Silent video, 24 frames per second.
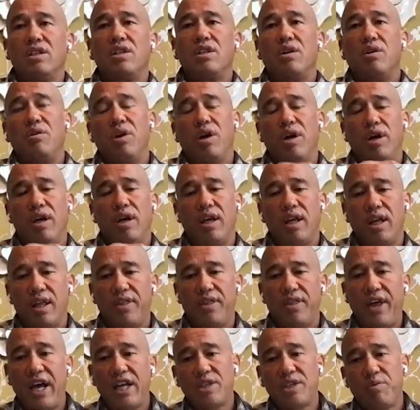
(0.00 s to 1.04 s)
So
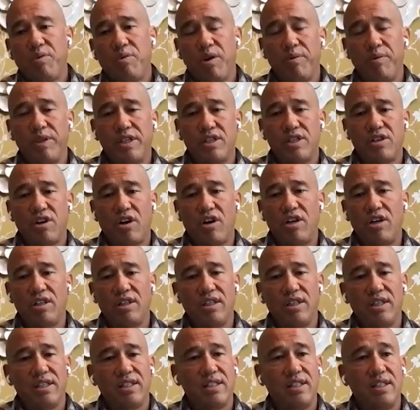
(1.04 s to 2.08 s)
that's where we
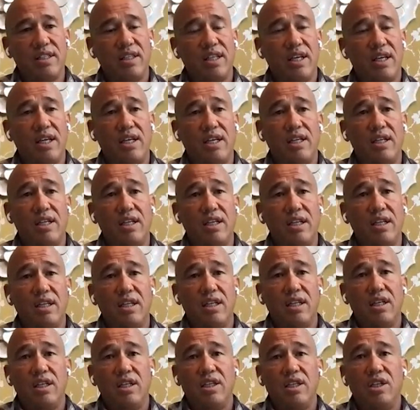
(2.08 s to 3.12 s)
started this. And then,
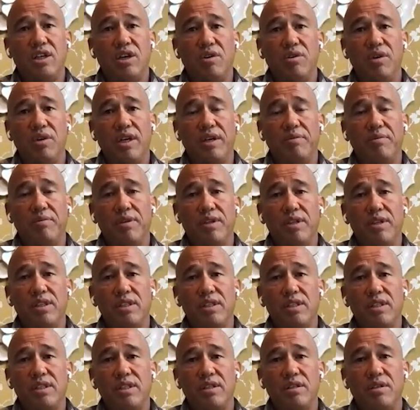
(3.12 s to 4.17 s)
it
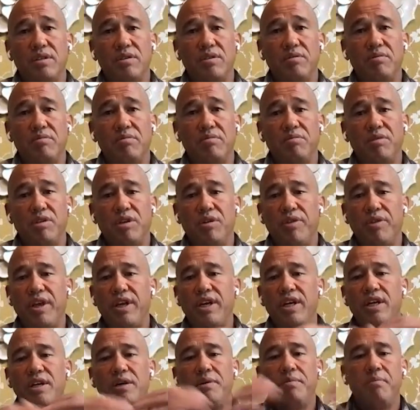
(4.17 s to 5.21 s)
was,
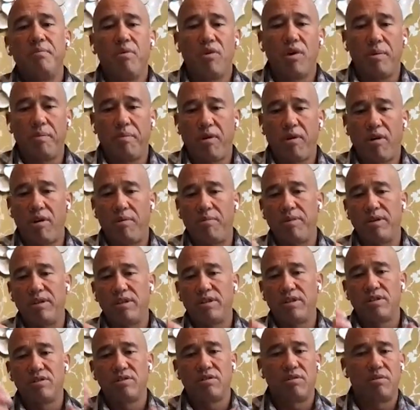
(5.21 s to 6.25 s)
they needed more
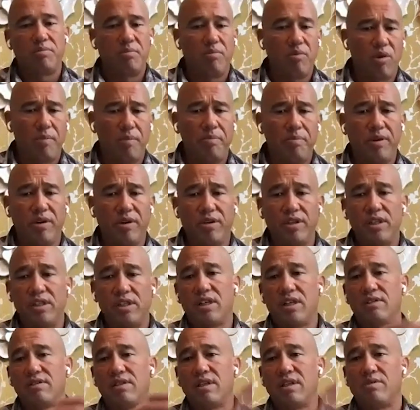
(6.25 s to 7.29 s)
apartments or more
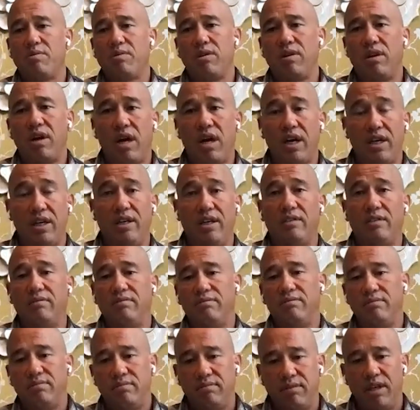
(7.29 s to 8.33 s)
buildings. I was like, well, I can
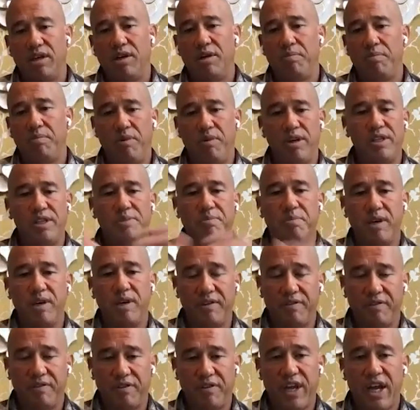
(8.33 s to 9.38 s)
help raise
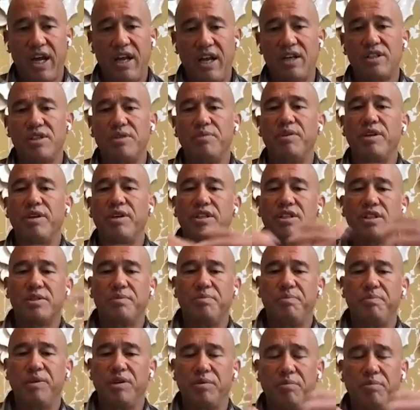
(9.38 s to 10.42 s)
money for that so we could
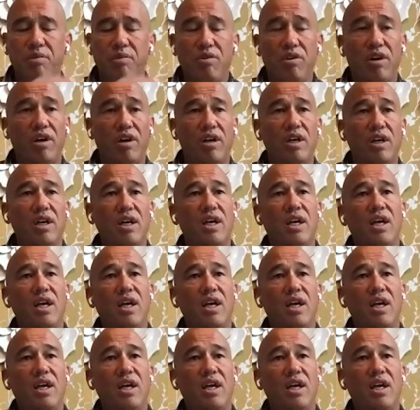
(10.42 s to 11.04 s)
just build more.